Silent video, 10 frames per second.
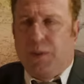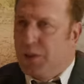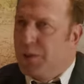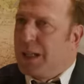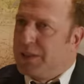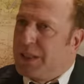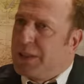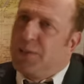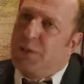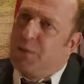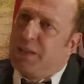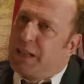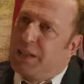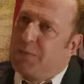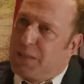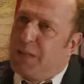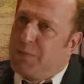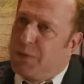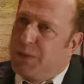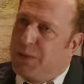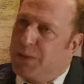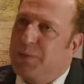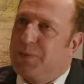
We do, actually. I don't know when that comes out, but we do.